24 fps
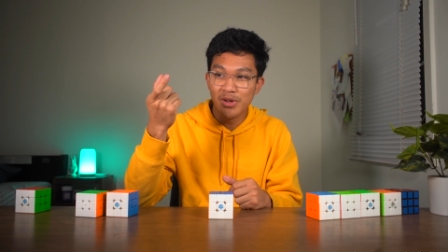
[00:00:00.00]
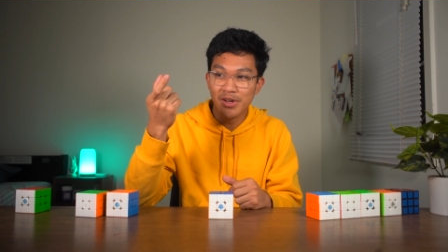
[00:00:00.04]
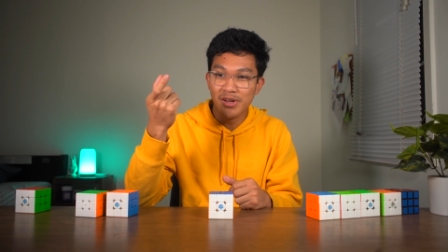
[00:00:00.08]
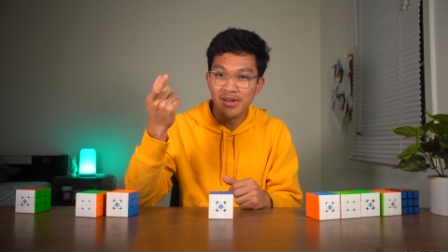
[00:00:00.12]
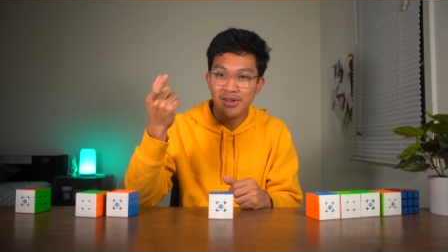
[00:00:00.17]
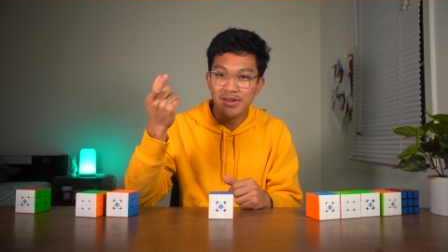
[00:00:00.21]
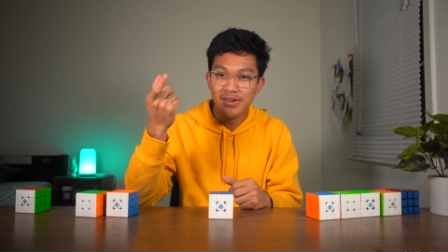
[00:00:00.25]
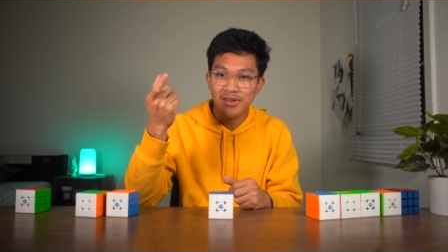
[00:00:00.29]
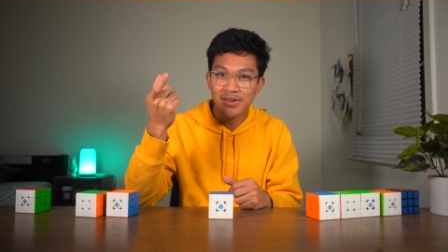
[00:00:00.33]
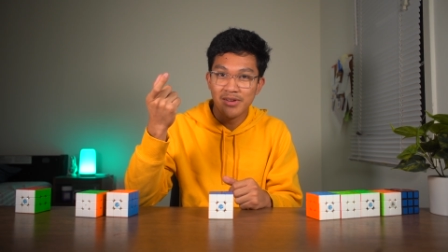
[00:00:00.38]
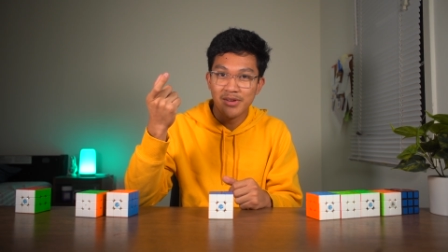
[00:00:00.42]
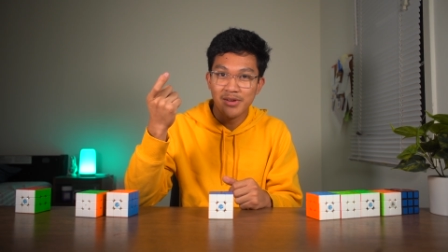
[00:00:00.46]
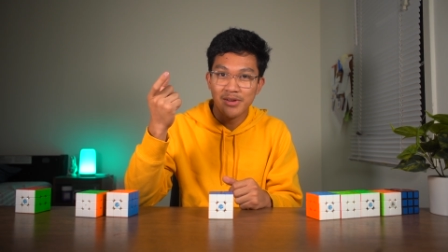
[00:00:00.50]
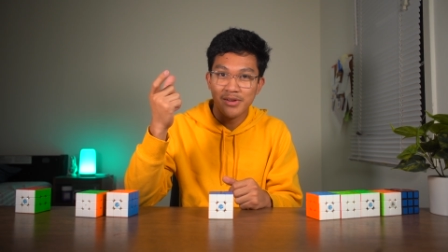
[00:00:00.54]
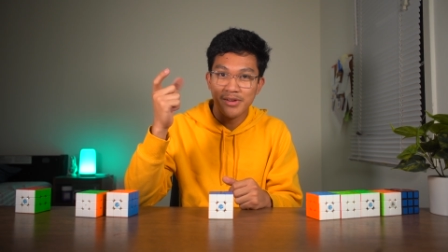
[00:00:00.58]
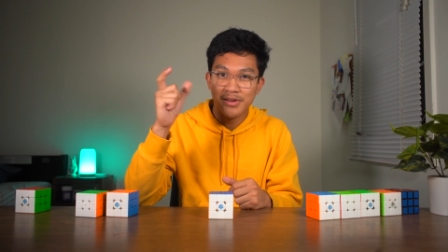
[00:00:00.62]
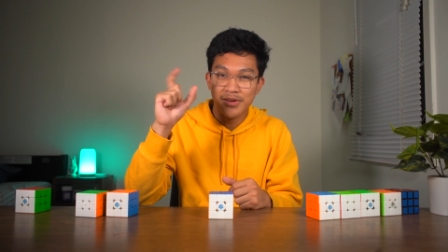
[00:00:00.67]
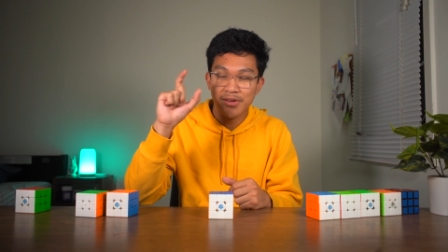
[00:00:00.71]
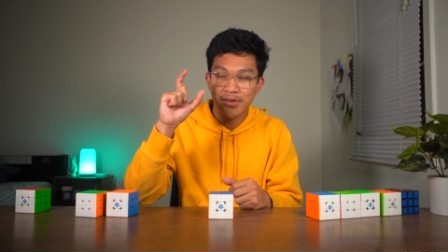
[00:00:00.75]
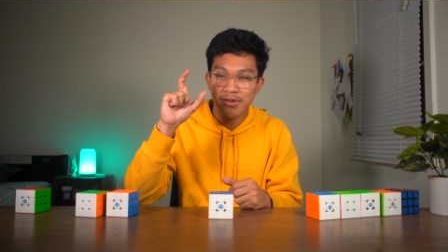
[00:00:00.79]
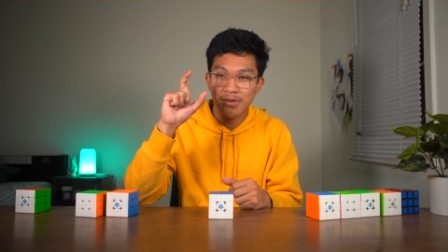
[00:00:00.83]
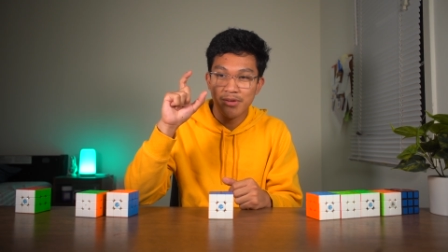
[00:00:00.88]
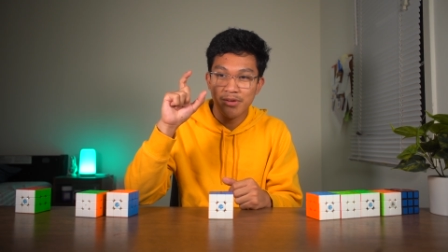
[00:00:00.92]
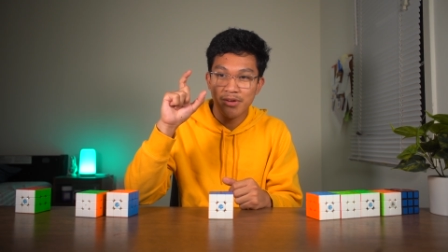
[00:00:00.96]
would
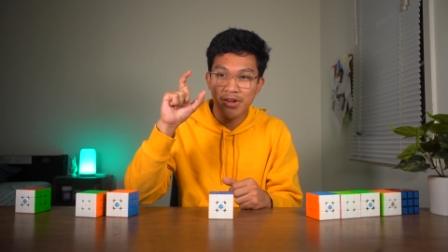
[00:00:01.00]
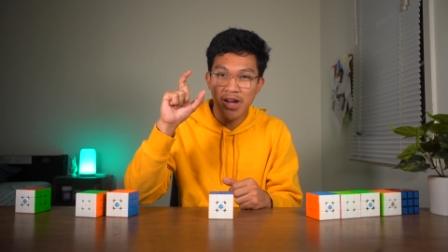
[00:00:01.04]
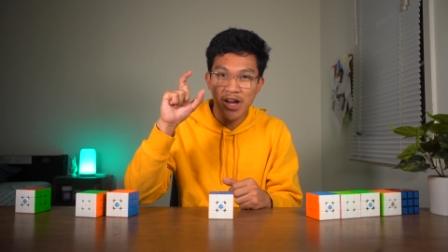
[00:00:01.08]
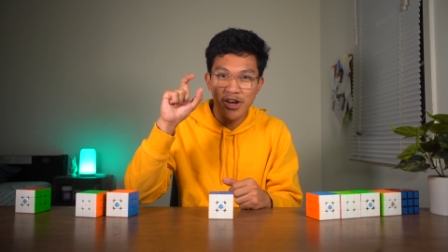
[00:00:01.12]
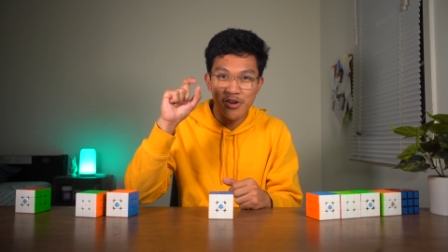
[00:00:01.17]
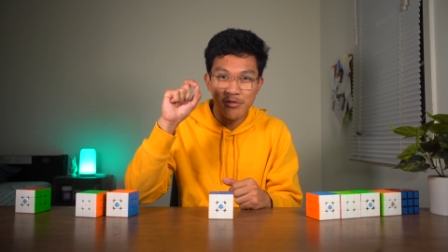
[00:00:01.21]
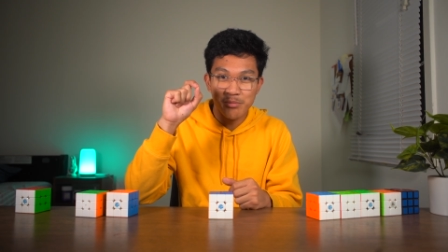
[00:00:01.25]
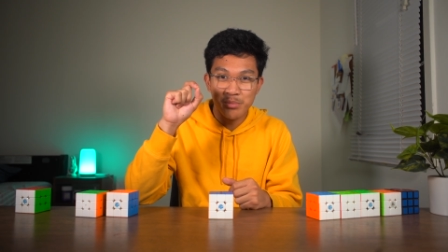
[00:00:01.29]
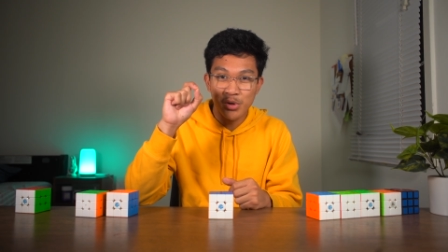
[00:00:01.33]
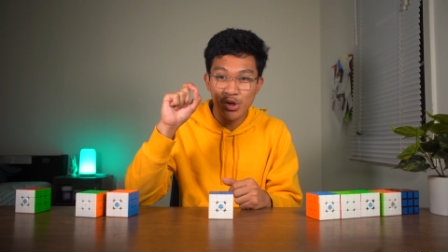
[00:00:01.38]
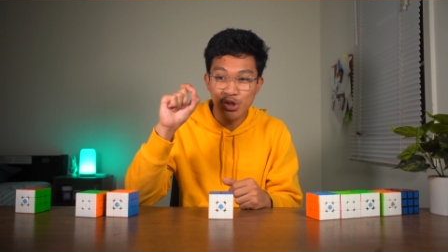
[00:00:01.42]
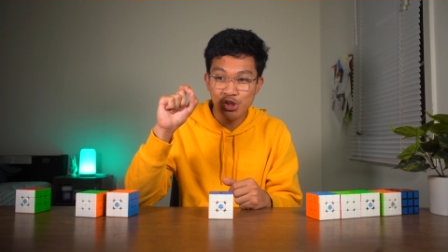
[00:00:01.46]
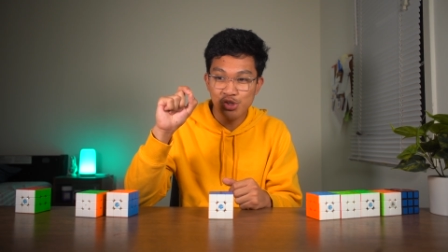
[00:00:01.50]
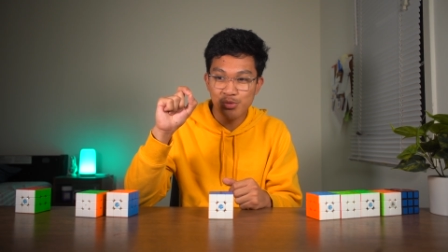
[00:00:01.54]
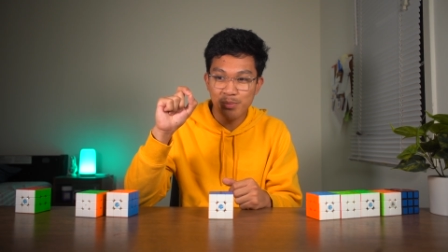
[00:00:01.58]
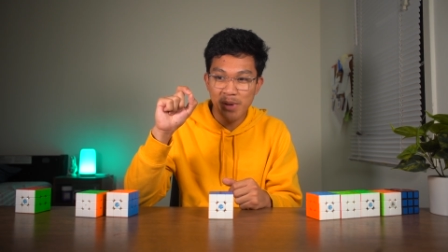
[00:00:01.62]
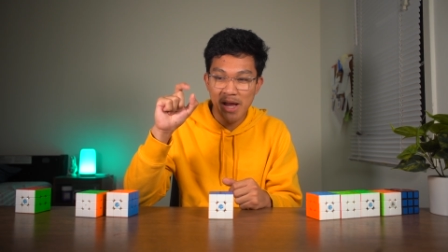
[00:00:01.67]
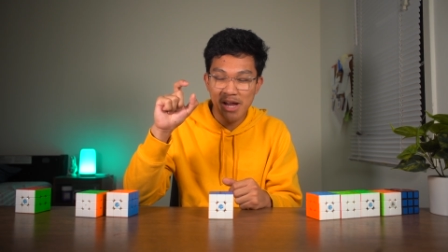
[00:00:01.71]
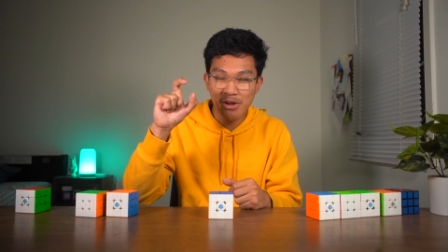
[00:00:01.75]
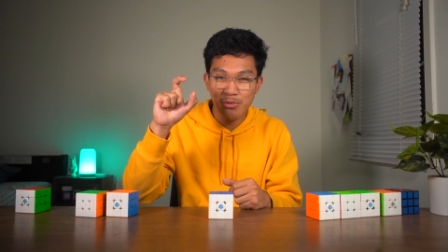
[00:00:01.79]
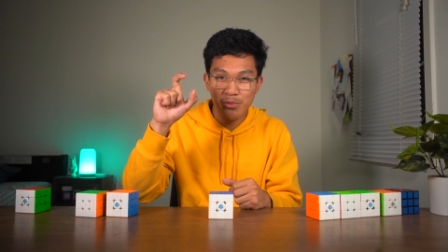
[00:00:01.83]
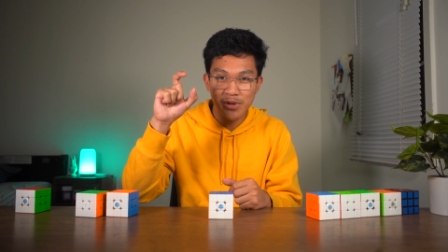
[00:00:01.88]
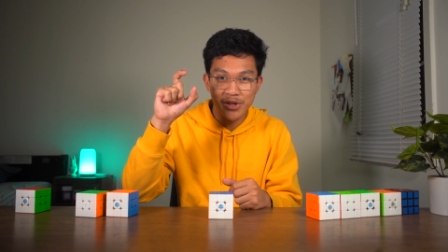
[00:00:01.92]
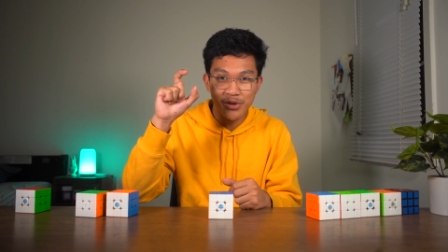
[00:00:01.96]
kind of push
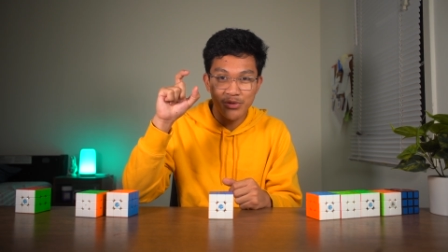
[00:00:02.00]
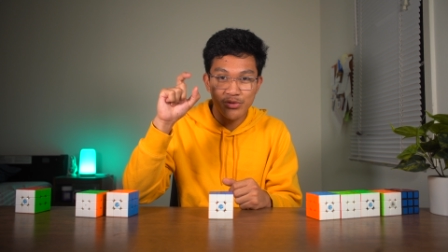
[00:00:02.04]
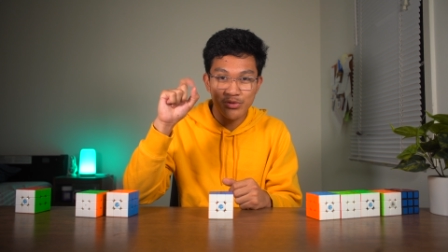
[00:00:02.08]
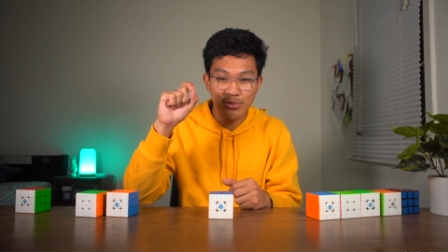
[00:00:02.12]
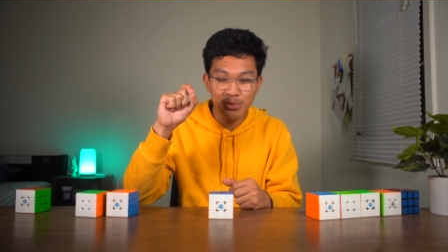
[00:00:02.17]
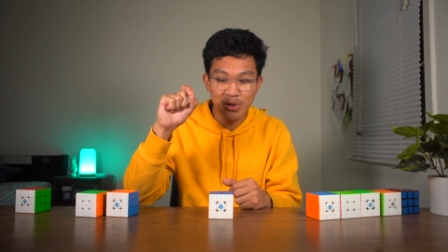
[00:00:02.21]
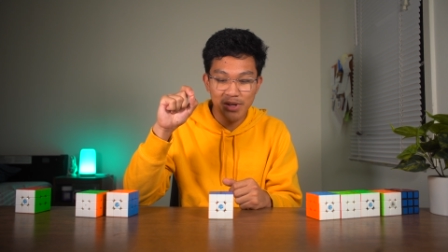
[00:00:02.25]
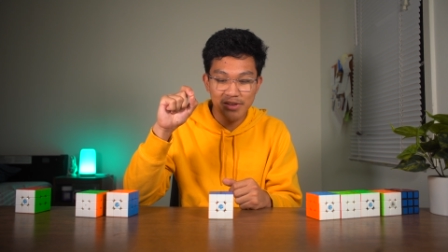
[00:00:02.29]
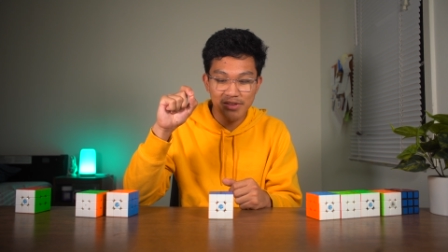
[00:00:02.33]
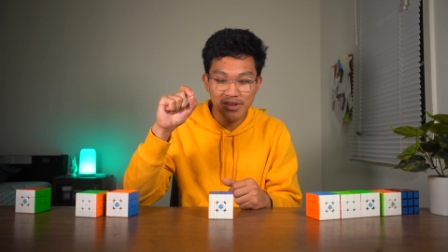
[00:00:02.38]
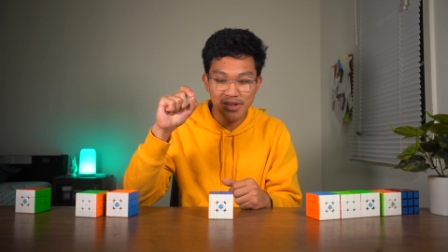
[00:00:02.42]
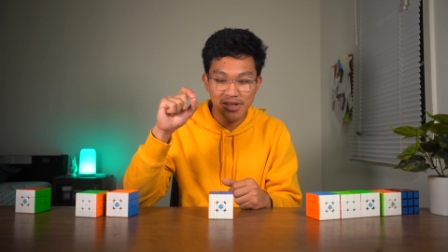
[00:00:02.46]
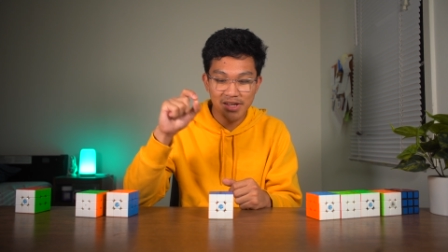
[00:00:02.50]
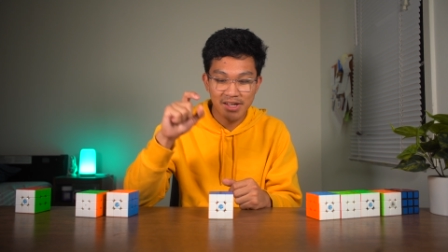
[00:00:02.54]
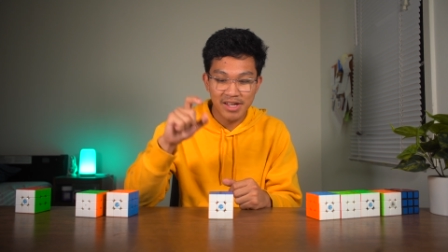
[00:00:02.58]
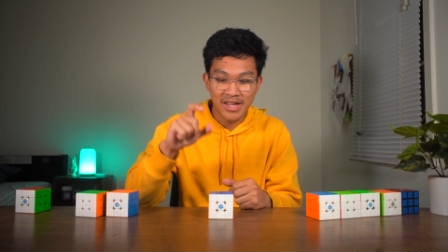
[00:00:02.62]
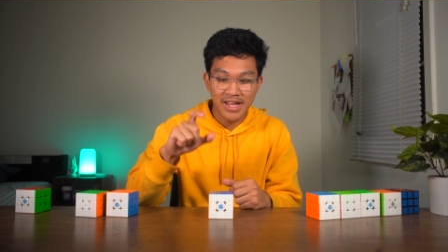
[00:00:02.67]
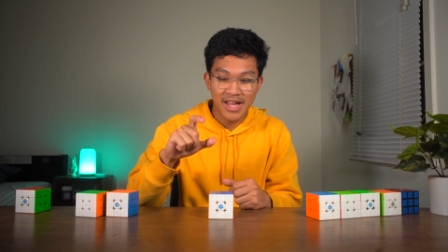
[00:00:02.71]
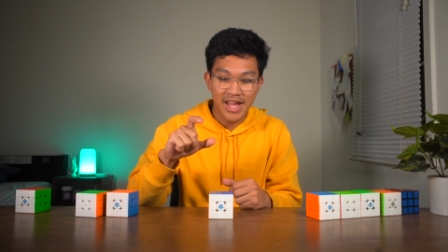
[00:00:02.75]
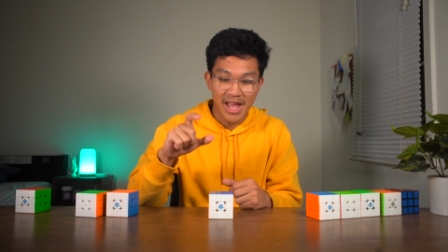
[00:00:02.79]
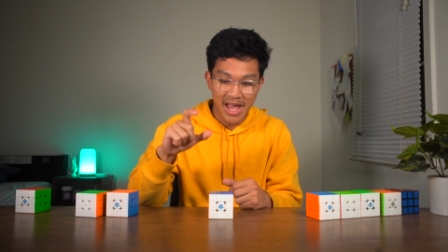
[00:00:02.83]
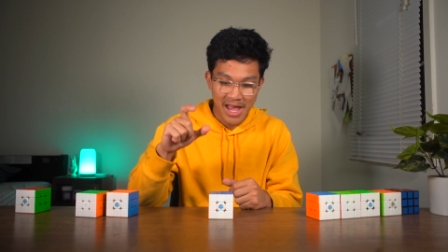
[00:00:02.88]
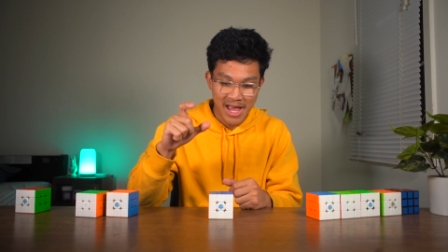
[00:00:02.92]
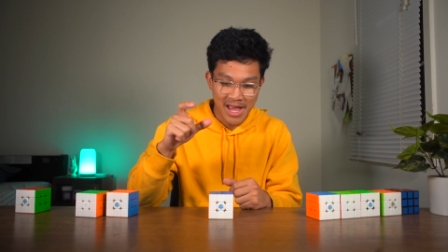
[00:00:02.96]
back when you squeeze it,
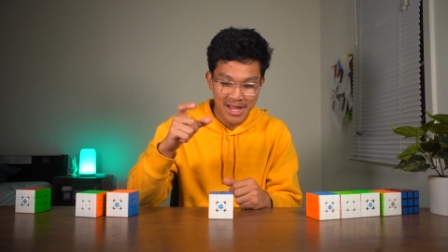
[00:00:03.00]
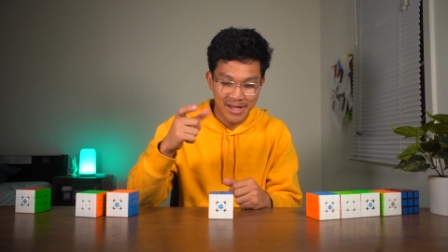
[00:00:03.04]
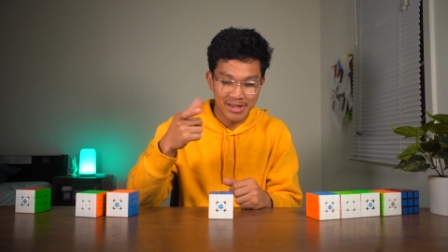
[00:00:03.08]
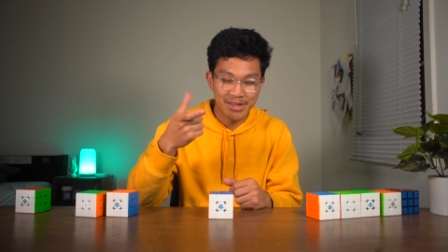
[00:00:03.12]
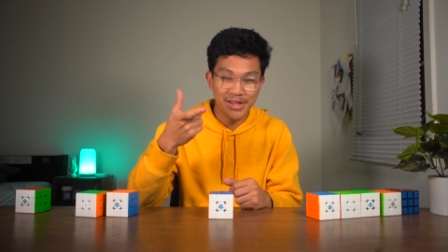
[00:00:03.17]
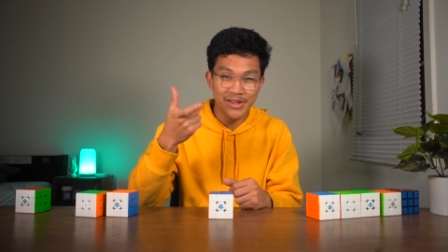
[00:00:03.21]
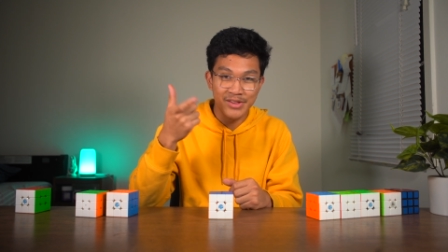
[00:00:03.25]
and